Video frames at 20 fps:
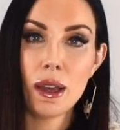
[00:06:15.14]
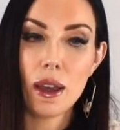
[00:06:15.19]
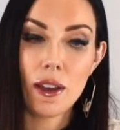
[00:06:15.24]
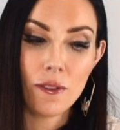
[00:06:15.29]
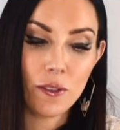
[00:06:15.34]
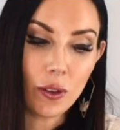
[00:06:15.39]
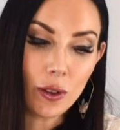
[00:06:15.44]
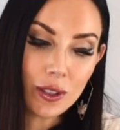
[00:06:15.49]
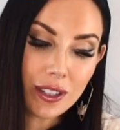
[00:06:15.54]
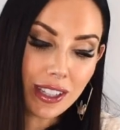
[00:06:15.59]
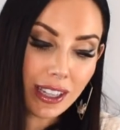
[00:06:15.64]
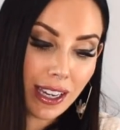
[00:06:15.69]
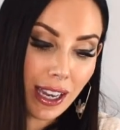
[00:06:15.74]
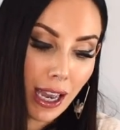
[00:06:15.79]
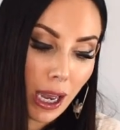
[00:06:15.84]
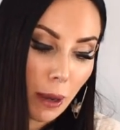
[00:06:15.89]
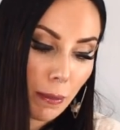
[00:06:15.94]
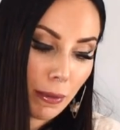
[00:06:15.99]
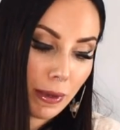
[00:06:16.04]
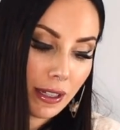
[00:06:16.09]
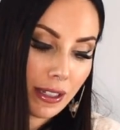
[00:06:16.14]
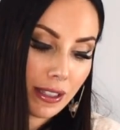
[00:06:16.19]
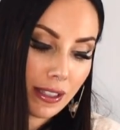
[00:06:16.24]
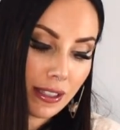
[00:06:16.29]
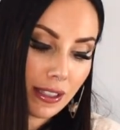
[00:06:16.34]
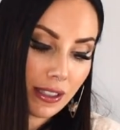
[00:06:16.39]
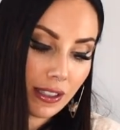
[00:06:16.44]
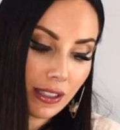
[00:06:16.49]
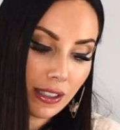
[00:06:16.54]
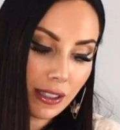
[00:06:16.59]
It feels like a happy
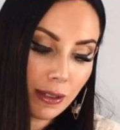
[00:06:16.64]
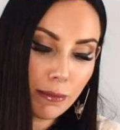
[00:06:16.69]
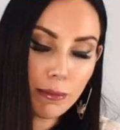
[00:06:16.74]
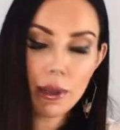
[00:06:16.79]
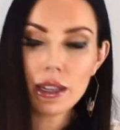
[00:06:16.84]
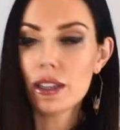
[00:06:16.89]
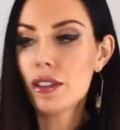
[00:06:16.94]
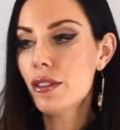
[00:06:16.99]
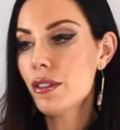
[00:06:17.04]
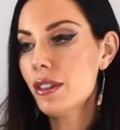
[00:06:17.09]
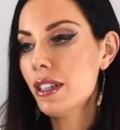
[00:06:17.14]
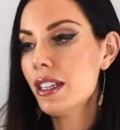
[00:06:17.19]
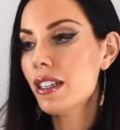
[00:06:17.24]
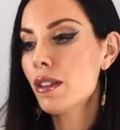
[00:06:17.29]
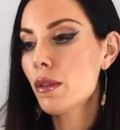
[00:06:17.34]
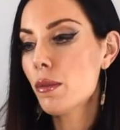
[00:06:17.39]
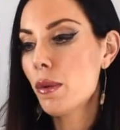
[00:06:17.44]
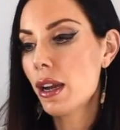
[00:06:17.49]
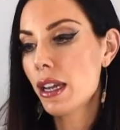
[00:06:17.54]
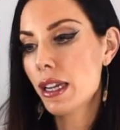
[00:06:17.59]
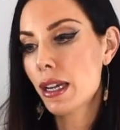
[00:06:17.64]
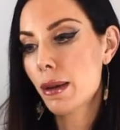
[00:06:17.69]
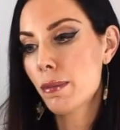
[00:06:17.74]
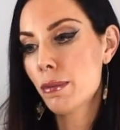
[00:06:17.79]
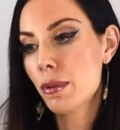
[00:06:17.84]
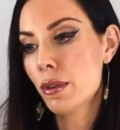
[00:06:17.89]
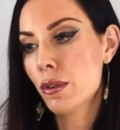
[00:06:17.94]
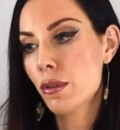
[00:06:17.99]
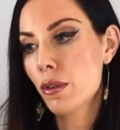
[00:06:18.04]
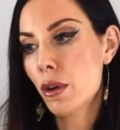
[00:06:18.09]
decision, but you do need to weigh
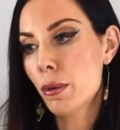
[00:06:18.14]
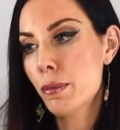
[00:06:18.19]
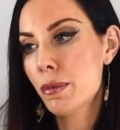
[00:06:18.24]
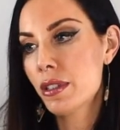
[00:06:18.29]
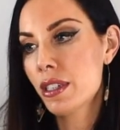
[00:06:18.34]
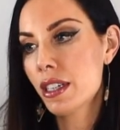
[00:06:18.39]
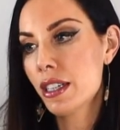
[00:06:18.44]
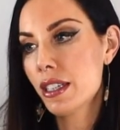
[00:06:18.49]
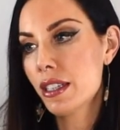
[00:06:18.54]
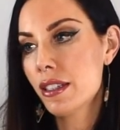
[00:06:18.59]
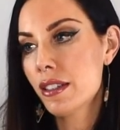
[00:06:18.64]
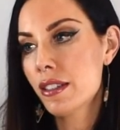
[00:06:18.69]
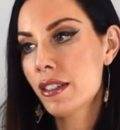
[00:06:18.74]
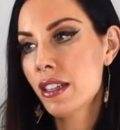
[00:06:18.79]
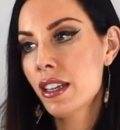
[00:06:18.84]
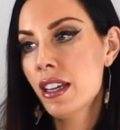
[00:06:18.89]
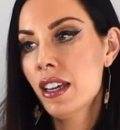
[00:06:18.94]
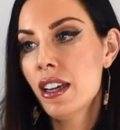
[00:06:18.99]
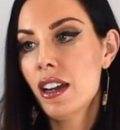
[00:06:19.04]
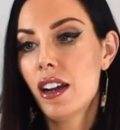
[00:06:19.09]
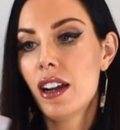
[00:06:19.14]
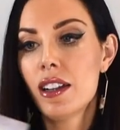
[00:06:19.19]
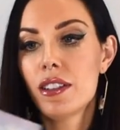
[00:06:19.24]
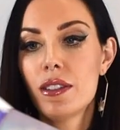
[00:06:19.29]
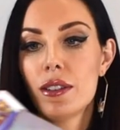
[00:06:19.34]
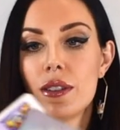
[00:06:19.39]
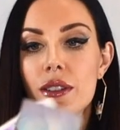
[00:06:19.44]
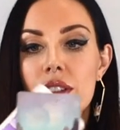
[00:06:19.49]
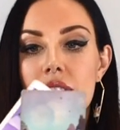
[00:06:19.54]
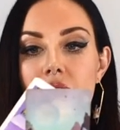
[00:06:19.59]
up your options. I
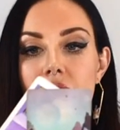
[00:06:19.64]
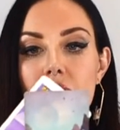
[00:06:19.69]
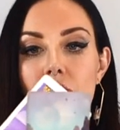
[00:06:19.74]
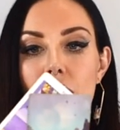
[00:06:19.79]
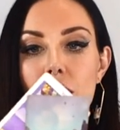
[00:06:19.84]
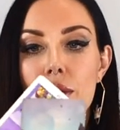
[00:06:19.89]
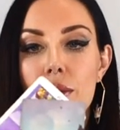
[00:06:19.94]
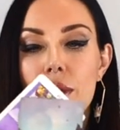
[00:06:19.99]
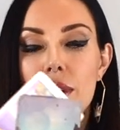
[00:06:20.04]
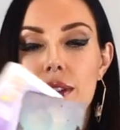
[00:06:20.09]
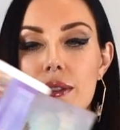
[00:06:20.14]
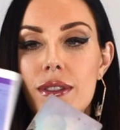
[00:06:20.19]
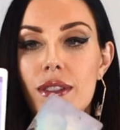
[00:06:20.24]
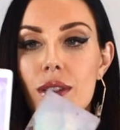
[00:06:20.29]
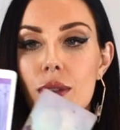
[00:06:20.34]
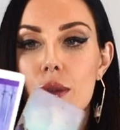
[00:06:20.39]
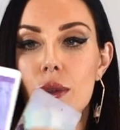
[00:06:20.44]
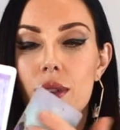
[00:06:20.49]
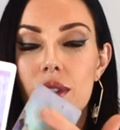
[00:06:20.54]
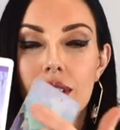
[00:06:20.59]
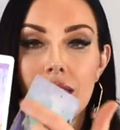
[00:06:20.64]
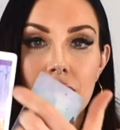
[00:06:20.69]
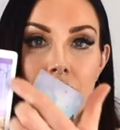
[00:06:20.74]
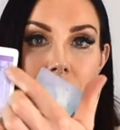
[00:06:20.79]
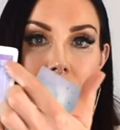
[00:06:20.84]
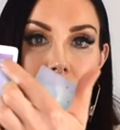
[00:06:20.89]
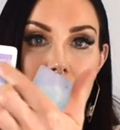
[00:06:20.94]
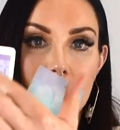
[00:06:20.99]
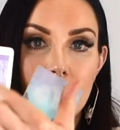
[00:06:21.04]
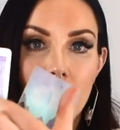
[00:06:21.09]
do see the Three of Swords
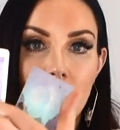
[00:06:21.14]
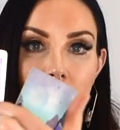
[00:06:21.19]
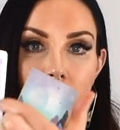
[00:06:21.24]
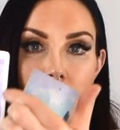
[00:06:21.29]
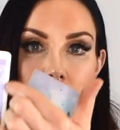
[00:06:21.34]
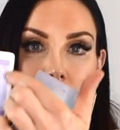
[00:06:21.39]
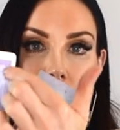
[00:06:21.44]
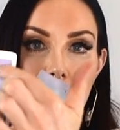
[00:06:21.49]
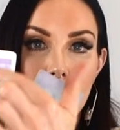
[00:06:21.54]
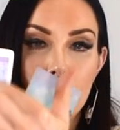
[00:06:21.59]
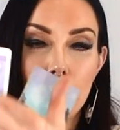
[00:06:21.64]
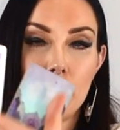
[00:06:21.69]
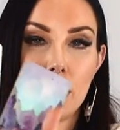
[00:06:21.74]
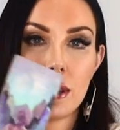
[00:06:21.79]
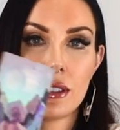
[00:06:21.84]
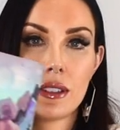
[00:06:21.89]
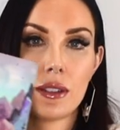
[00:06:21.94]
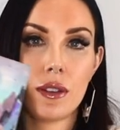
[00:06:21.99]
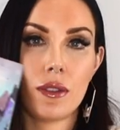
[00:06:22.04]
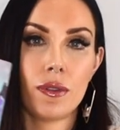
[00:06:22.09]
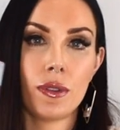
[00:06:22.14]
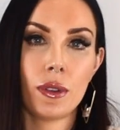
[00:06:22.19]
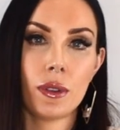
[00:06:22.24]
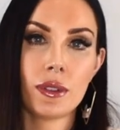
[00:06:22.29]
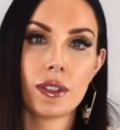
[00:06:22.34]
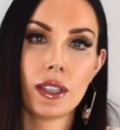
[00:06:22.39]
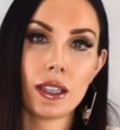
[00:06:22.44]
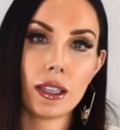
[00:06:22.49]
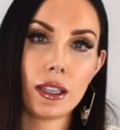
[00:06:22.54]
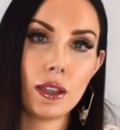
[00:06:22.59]
in this card, Libra, so it
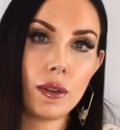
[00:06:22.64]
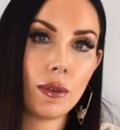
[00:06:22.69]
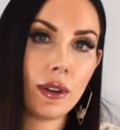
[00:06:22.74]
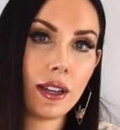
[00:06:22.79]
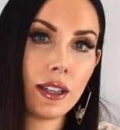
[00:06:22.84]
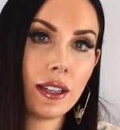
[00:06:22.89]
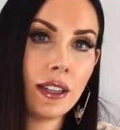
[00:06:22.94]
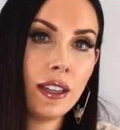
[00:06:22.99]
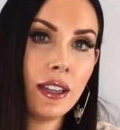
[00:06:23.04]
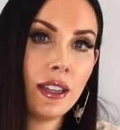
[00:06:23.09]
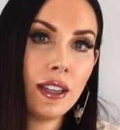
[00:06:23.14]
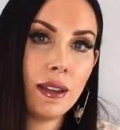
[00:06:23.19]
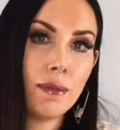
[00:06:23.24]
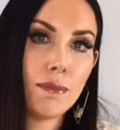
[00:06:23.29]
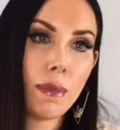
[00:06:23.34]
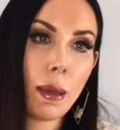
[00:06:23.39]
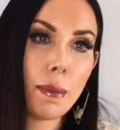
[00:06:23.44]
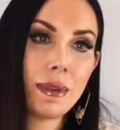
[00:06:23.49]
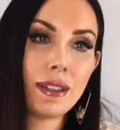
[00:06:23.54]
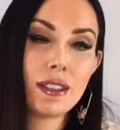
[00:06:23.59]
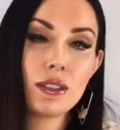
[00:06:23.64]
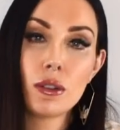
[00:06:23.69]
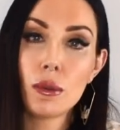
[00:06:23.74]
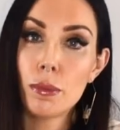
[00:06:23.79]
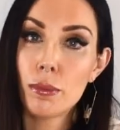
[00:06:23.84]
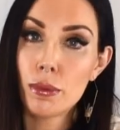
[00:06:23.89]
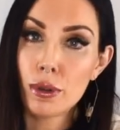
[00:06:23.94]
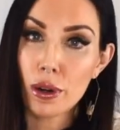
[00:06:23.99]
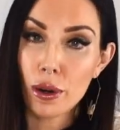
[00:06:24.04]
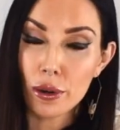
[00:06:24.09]
feels like you are maybe still
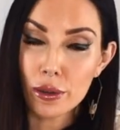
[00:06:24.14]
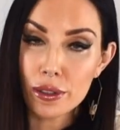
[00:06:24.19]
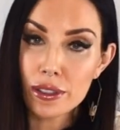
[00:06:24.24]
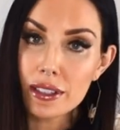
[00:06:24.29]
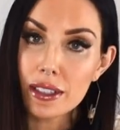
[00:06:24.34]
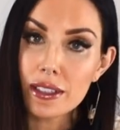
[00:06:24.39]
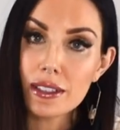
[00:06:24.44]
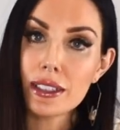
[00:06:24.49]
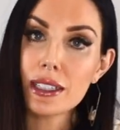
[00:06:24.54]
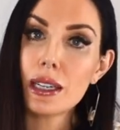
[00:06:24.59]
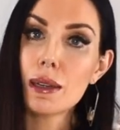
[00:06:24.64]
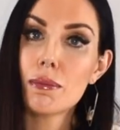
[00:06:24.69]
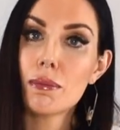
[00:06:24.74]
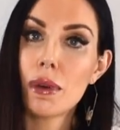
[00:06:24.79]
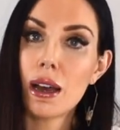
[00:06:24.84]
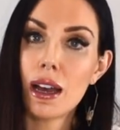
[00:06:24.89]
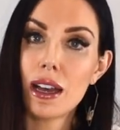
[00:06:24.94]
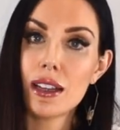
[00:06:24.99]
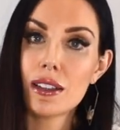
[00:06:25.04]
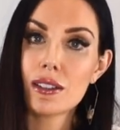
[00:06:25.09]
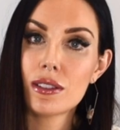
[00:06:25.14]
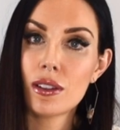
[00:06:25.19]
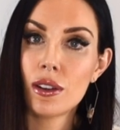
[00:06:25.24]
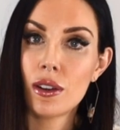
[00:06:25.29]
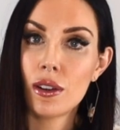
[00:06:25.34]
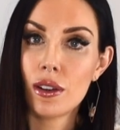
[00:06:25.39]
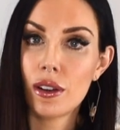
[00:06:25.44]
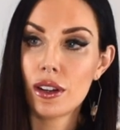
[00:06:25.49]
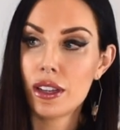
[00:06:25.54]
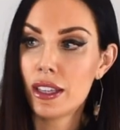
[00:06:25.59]
processing a past
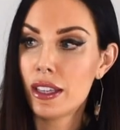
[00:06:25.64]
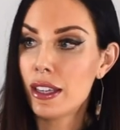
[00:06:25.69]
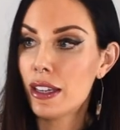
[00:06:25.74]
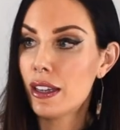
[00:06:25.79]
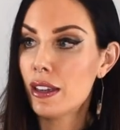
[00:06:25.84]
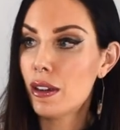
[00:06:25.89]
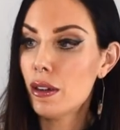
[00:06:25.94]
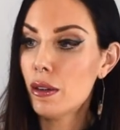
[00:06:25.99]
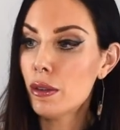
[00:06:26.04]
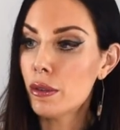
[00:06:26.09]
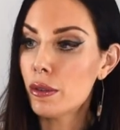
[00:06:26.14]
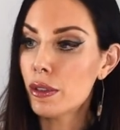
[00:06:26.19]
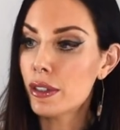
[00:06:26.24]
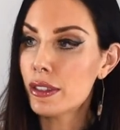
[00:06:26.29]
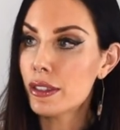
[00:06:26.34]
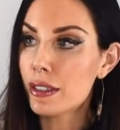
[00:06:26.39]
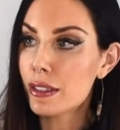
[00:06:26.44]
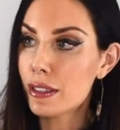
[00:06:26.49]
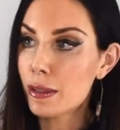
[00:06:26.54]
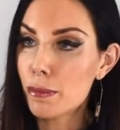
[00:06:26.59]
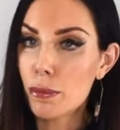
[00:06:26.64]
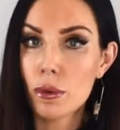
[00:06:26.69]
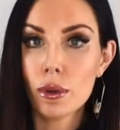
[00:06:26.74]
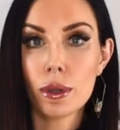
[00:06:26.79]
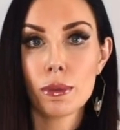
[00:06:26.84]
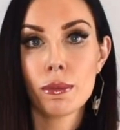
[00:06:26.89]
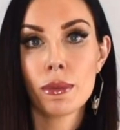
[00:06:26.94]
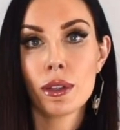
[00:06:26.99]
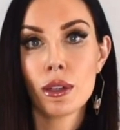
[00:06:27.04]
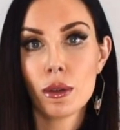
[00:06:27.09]
hurt here or a
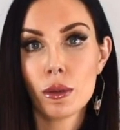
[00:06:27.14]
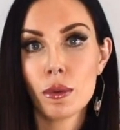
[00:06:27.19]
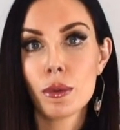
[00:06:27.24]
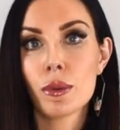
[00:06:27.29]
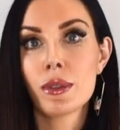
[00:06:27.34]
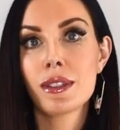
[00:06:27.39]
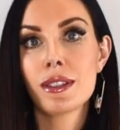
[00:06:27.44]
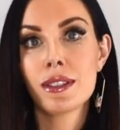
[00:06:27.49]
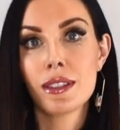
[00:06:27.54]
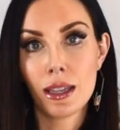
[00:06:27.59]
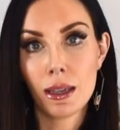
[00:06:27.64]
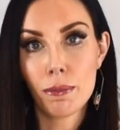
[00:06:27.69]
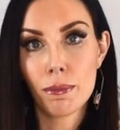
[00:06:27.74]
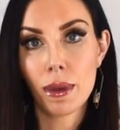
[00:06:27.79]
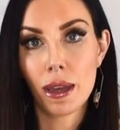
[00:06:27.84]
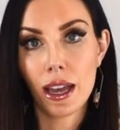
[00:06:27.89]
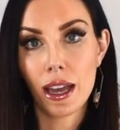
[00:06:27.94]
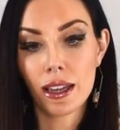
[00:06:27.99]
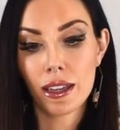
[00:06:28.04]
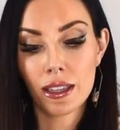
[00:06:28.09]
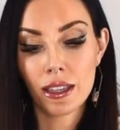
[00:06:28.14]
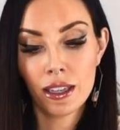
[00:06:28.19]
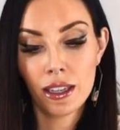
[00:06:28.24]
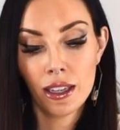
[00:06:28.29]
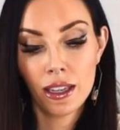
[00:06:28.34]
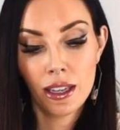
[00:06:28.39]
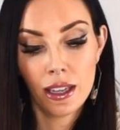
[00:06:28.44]
disappointment or setback.